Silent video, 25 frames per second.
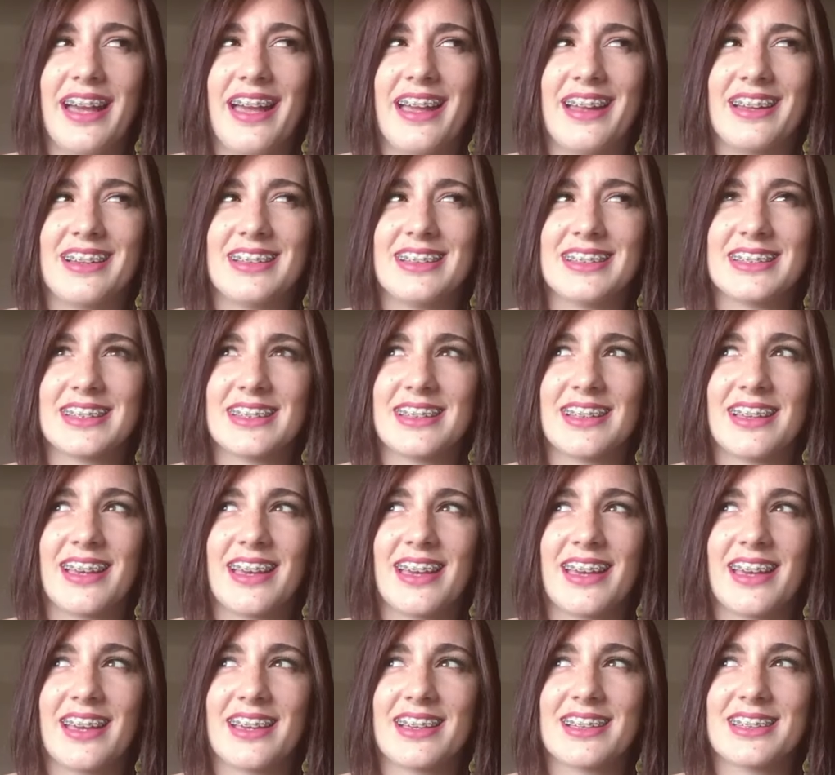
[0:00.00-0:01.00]
And I was
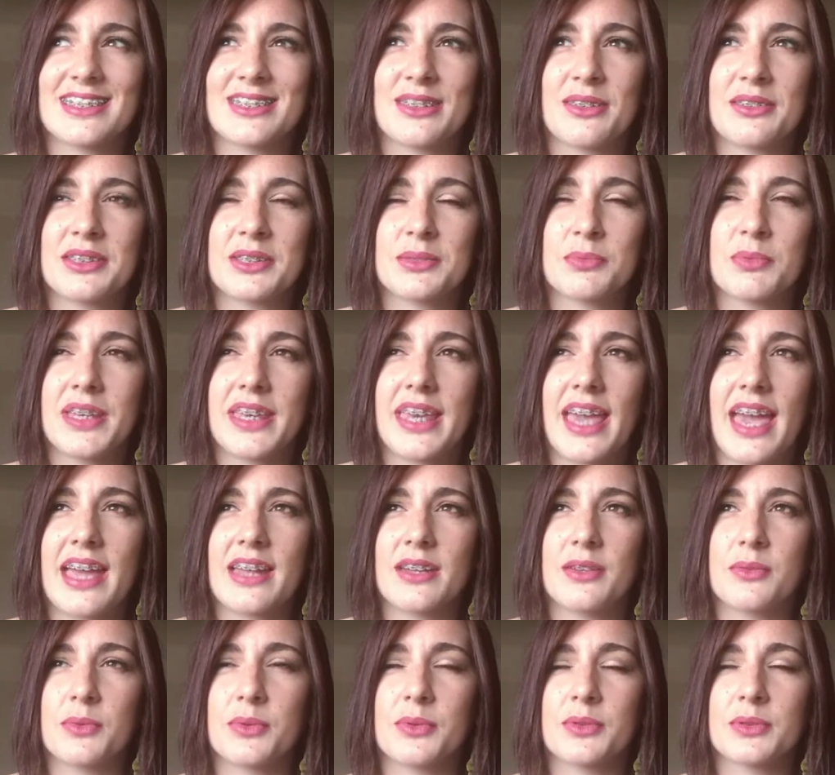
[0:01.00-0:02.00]
like, so this
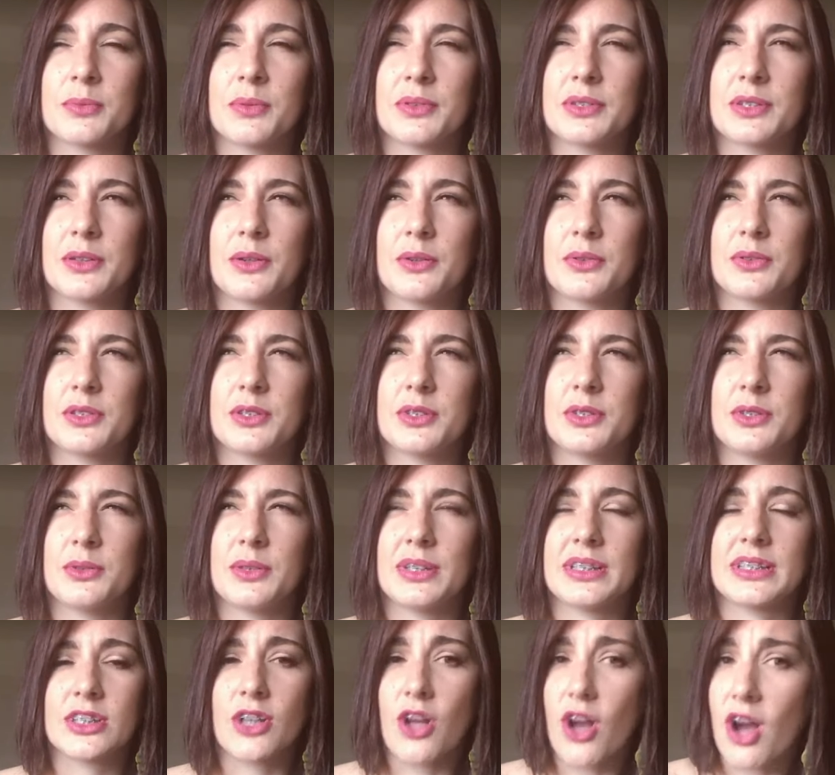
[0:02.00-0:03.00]
weekend we were supposed to go to
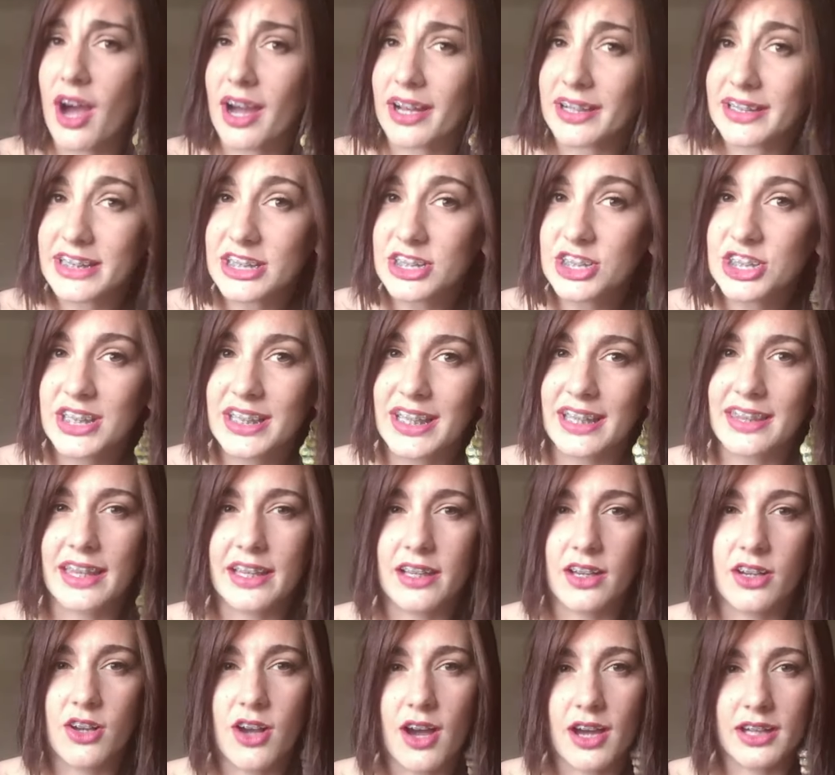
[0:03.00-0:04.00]
his cottage. He had
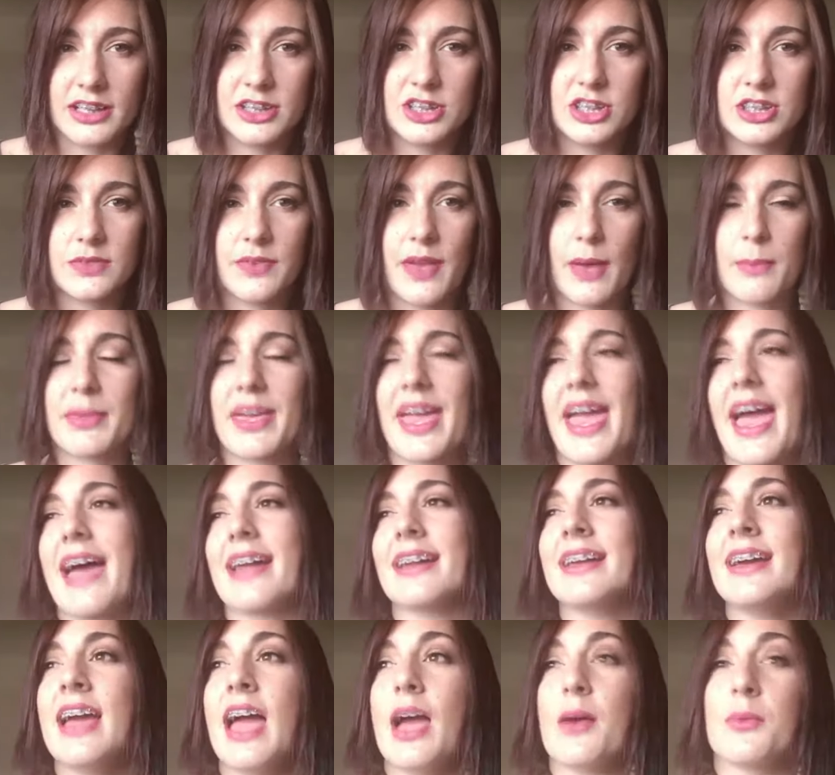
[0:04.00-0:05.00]
like a cottage his family
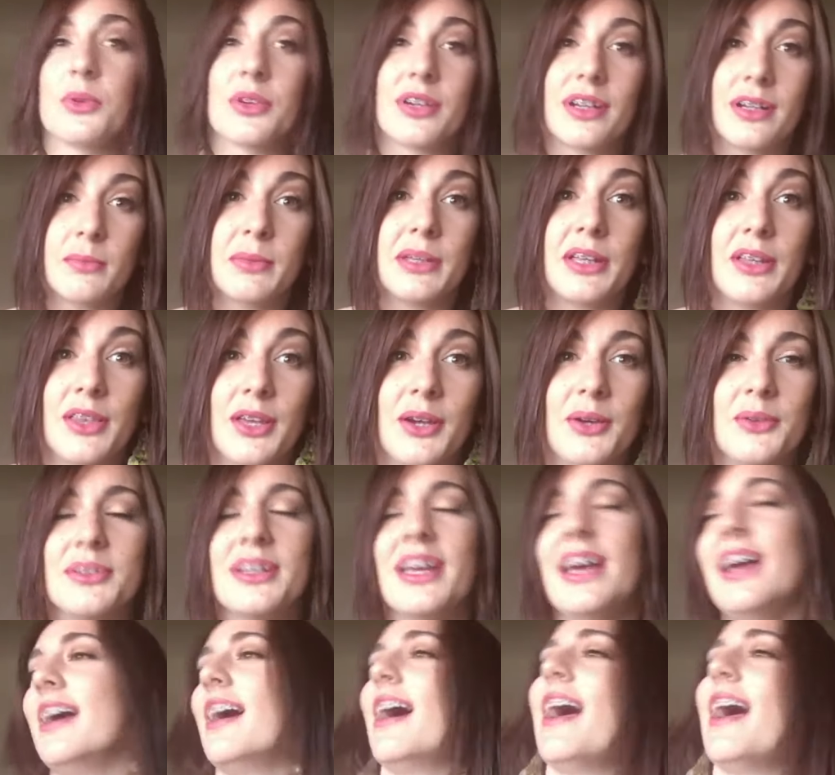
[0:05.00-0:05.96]
had, and we're gonna be alone.